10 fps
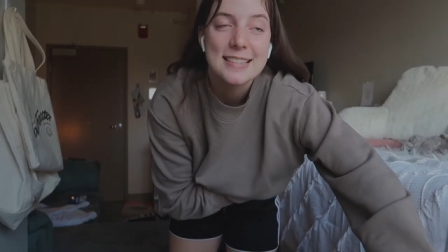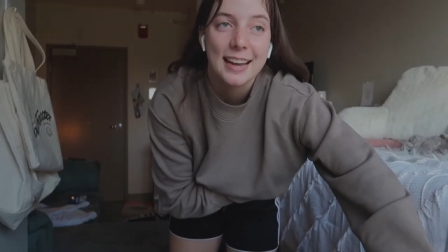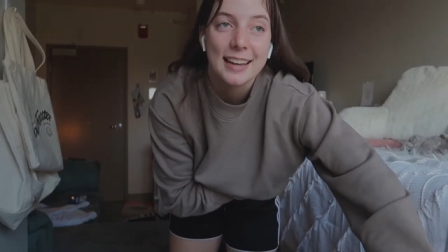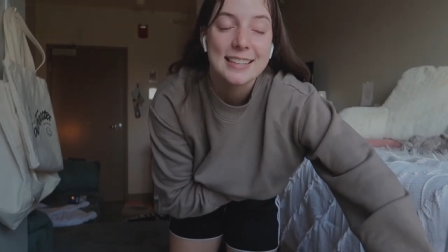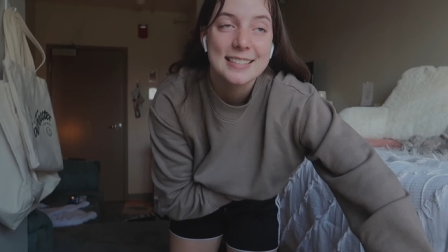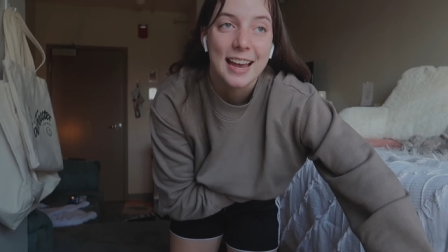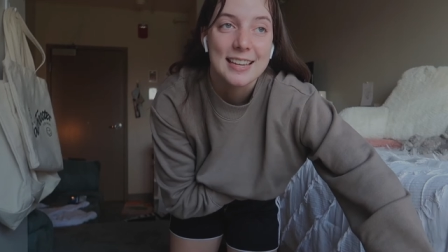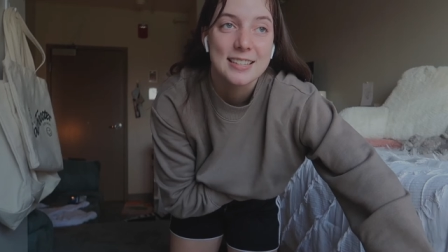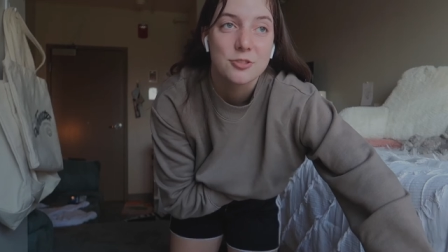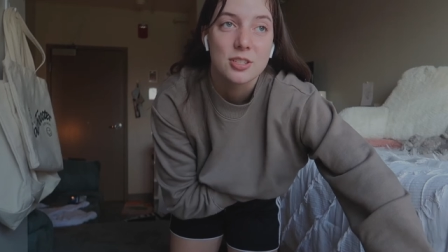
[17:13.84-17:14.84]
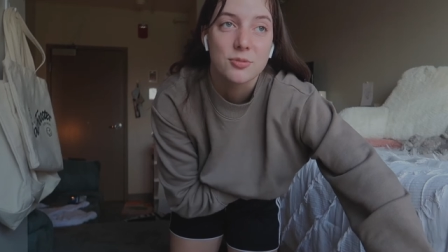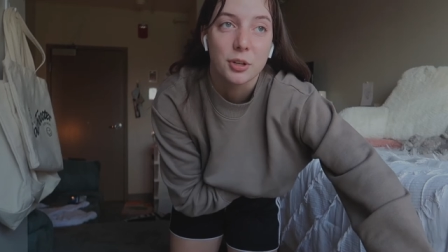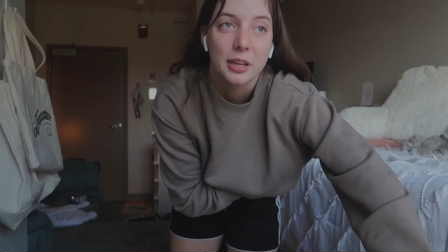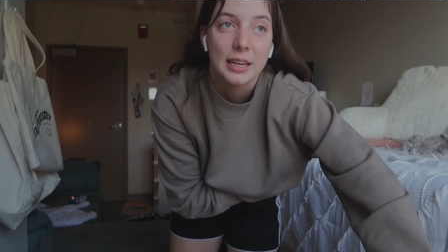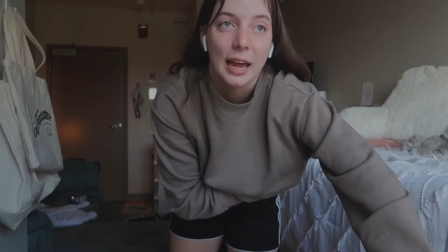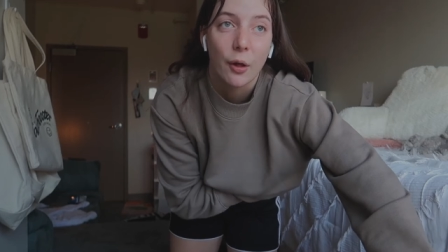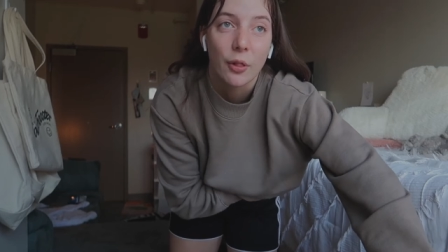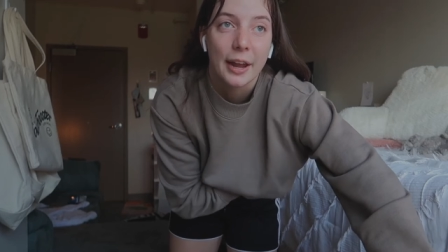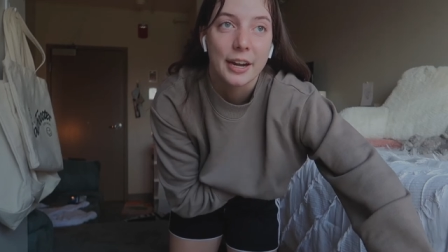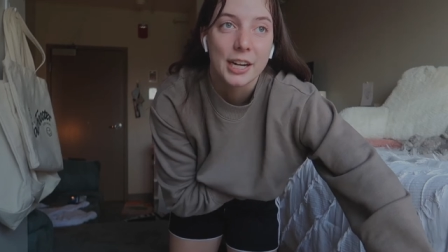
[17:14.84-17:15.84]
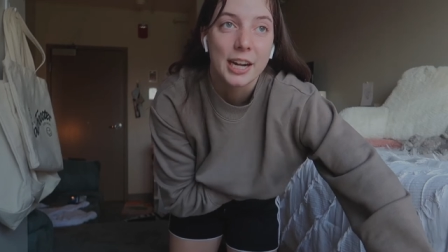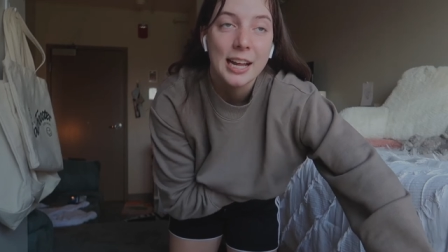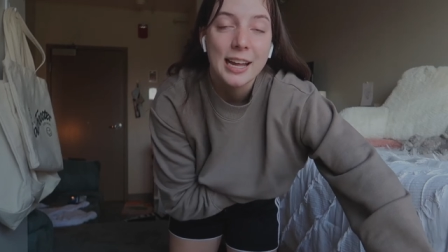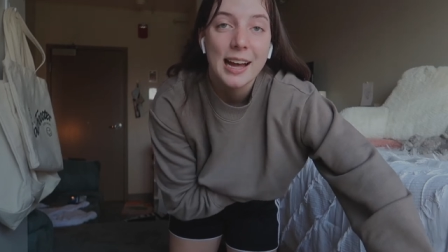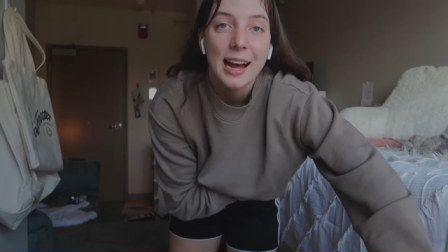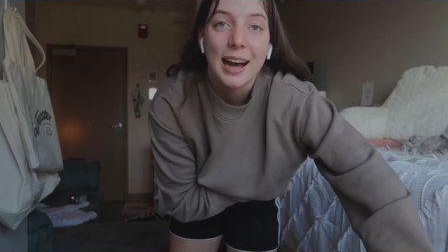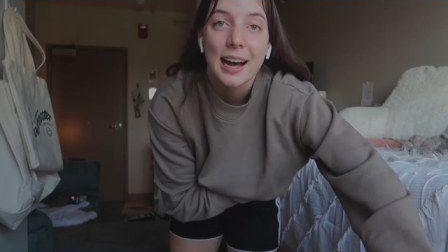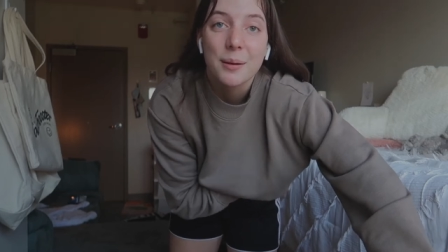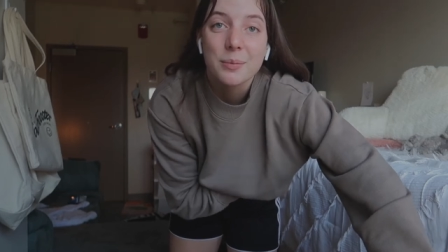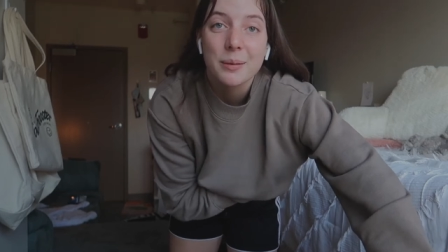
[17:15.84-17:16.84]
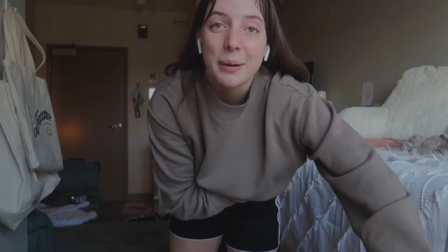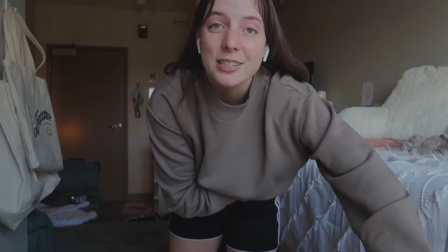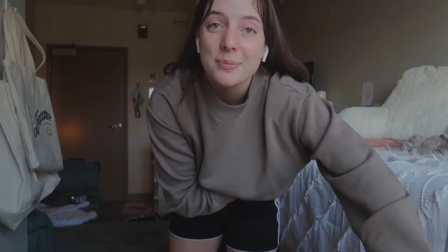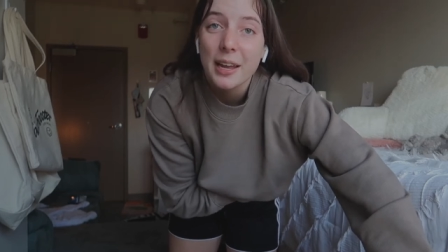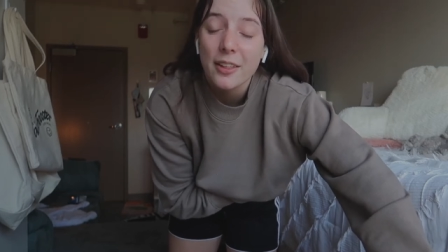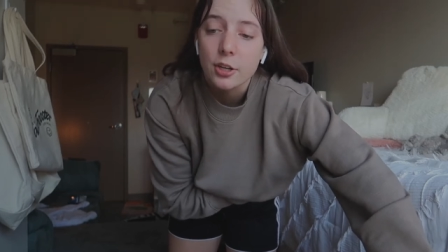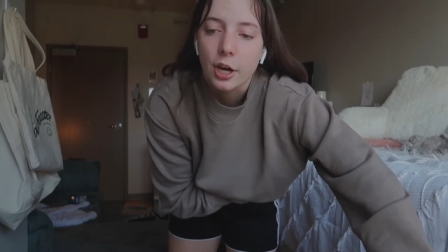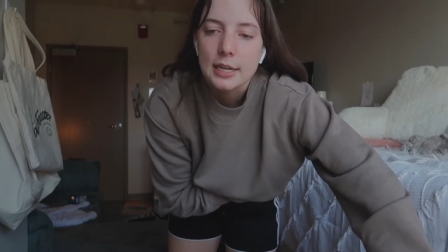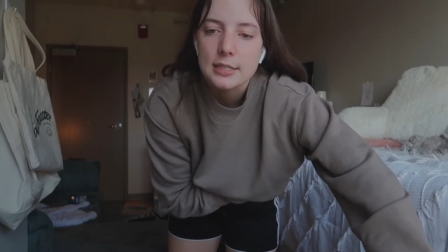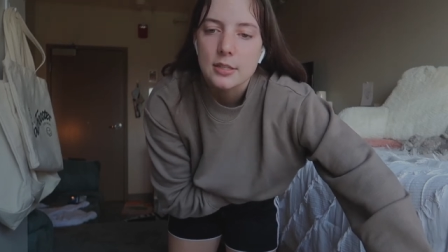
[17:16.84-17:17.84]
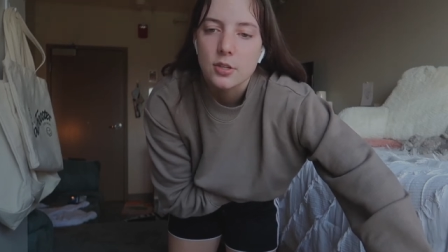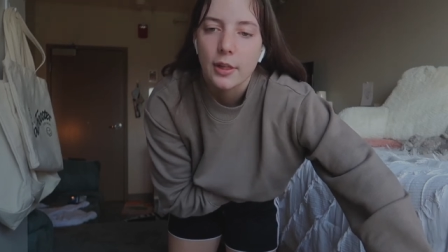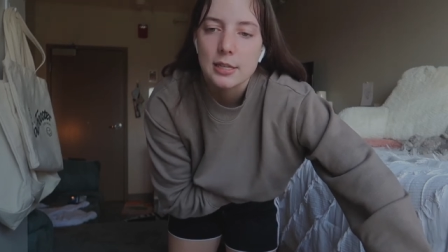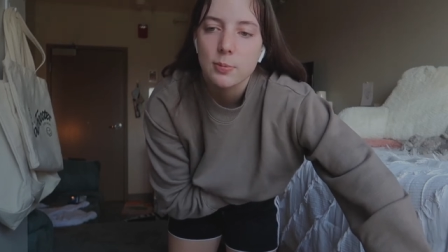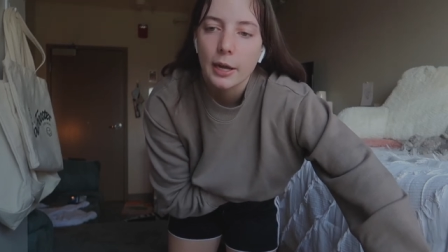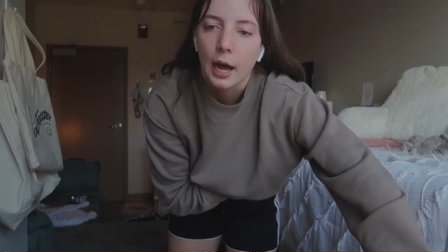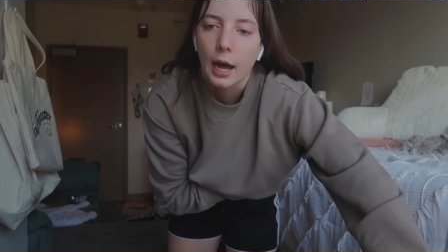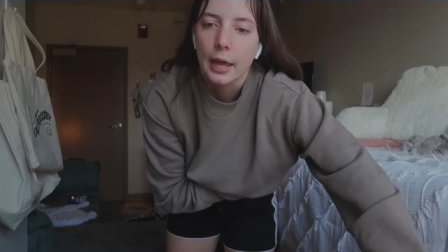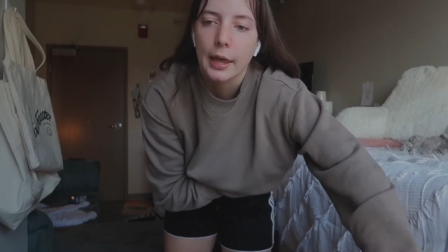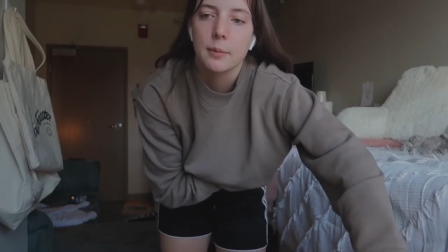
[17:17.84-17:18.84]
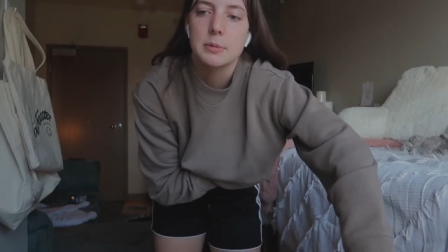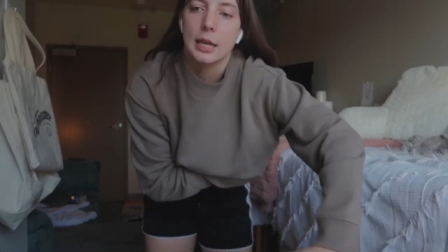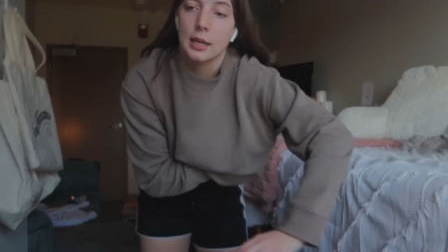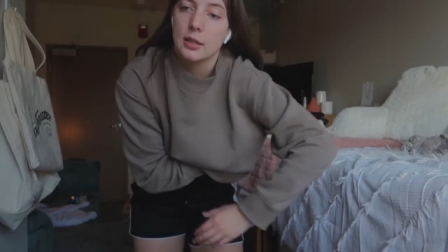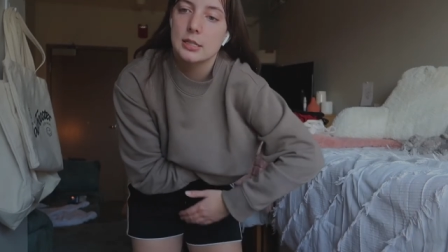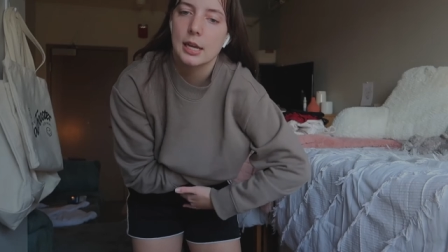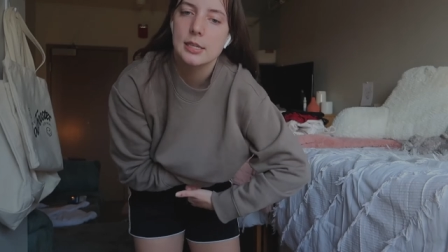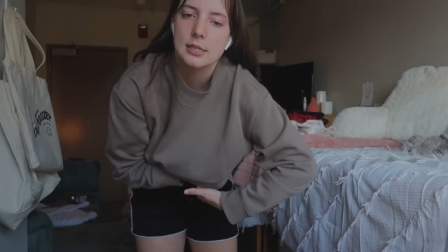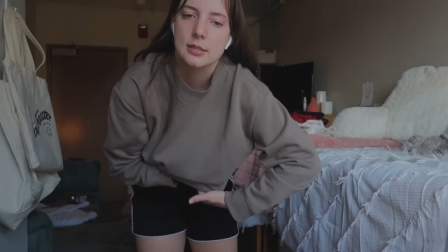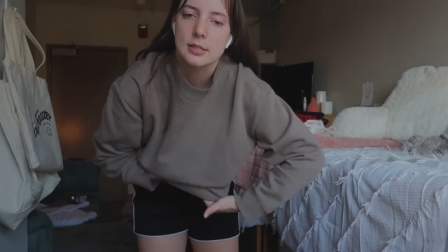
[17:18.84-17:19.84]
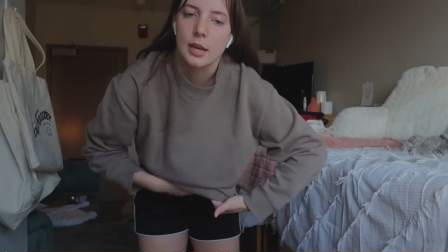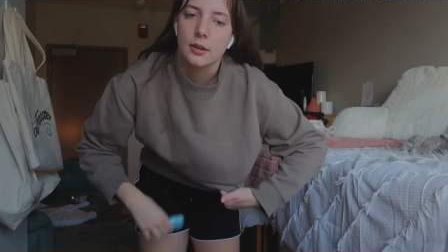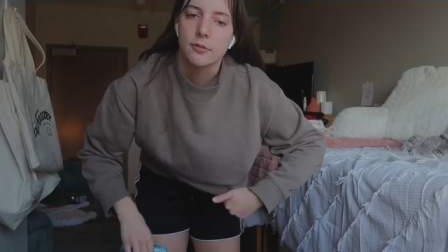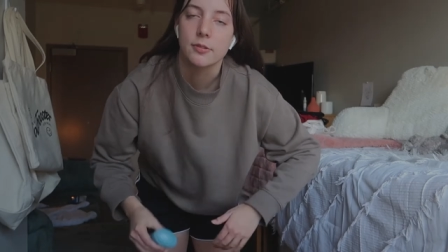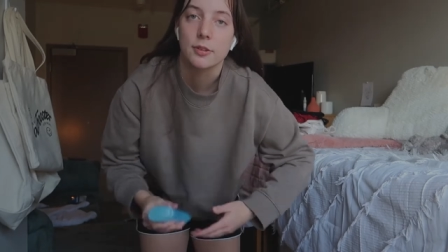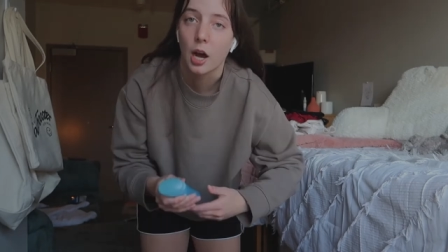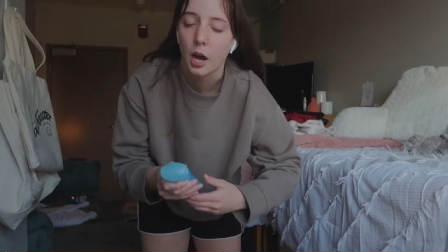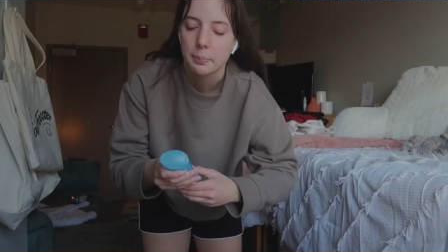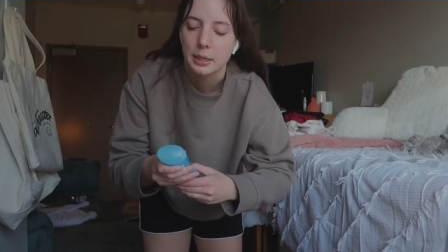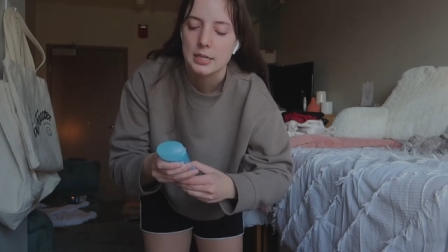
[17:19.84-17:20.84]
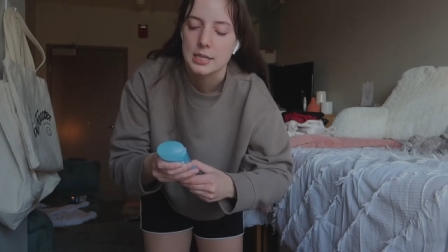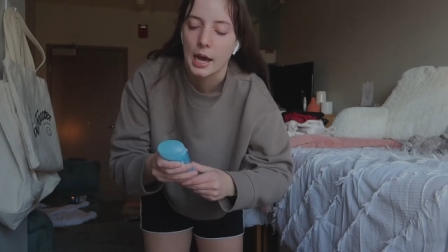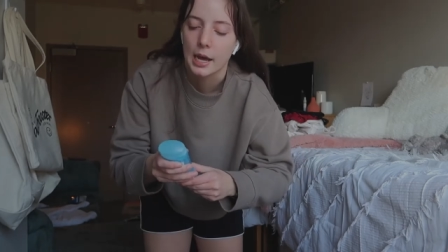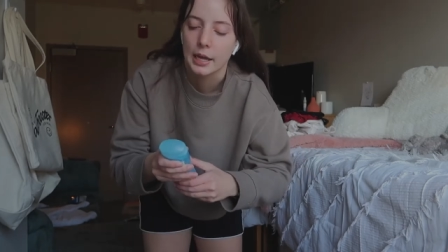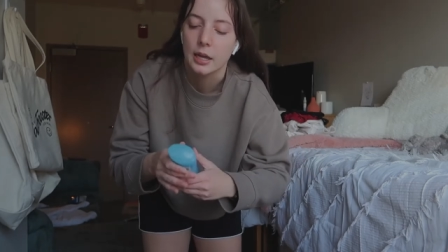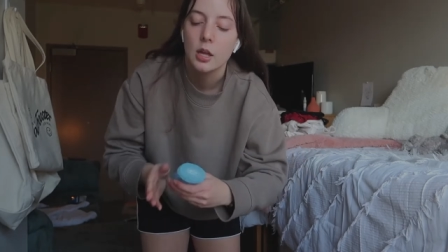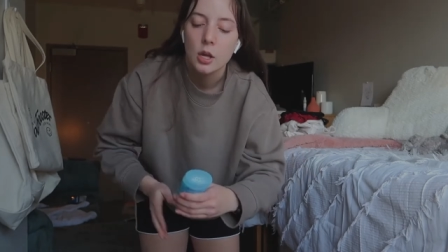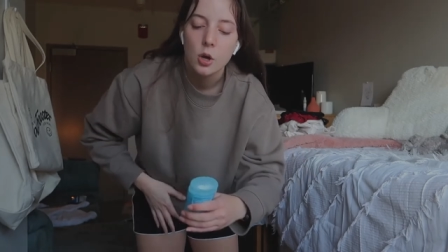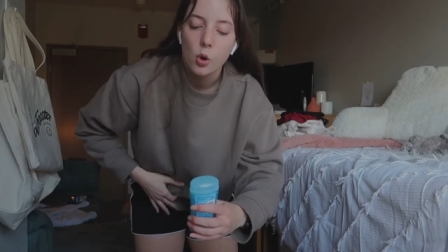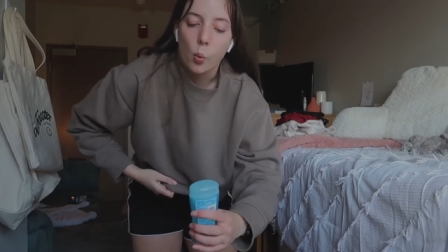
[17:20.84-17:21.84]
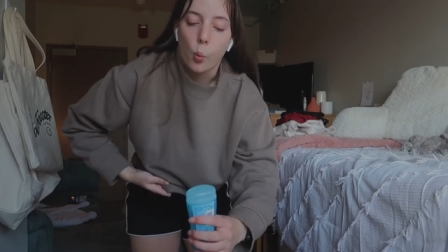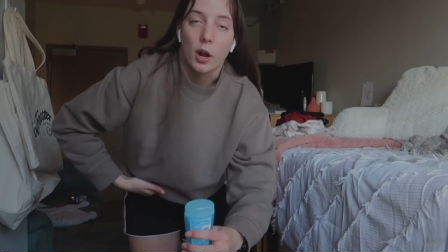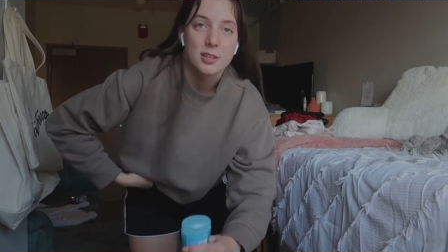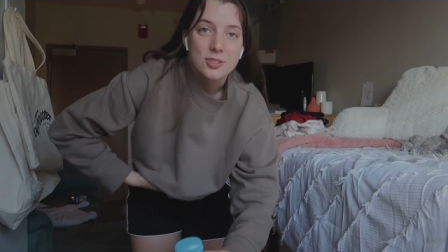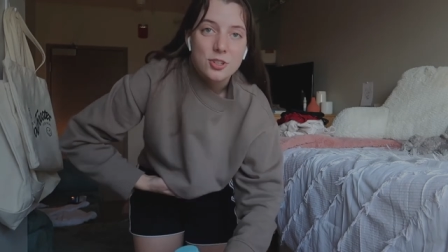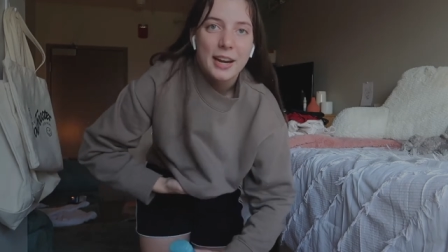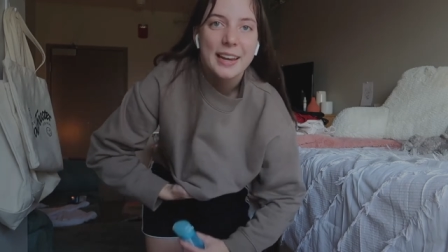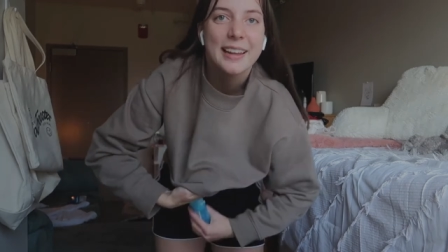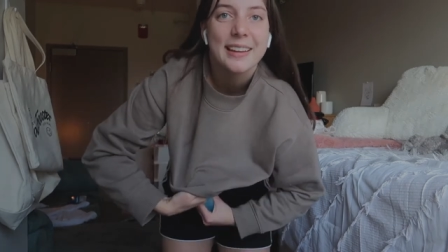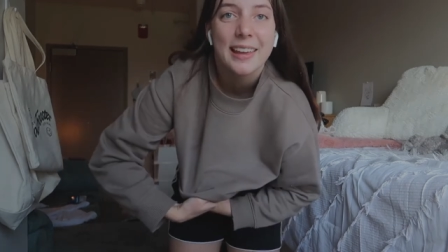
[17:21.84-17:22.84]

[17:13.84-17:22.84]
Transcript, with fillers: second test is just really an outlier um, compared to my other grades. And so that's why I am taking the test instead of not because I want to try and